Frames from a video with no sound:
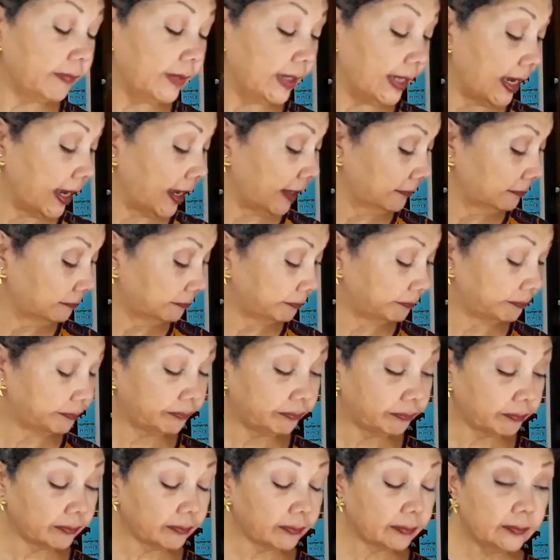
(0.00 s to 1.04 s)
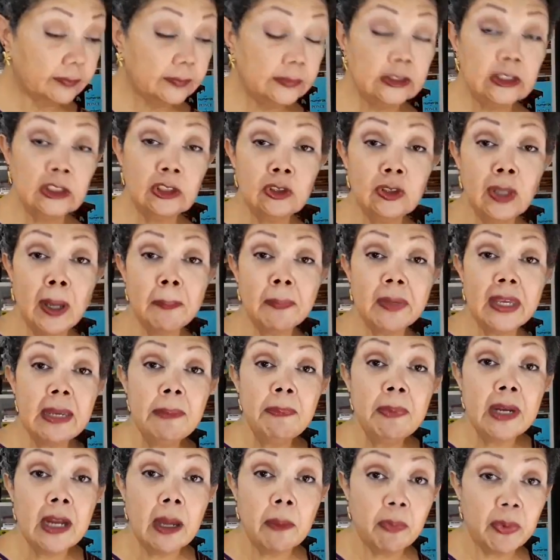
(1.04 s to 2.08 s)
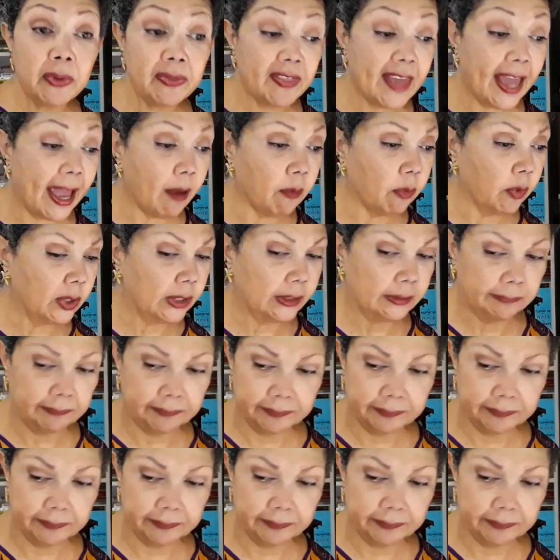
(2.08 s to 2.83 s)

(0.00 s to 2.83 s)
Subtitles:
Yeah, I'm keeping up with that one,